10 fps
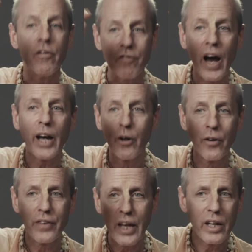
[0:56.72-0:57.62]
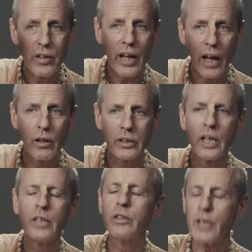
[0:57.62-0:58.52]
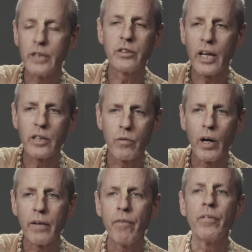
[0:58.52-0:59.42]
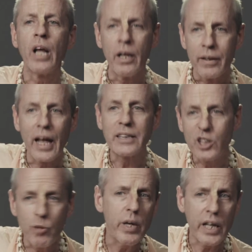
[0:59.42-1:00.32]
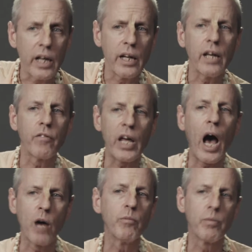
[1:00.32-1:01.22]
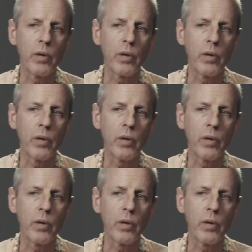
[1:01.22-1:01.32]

Finer than intelligence, he's saying, is what? That's the beginning of the Atma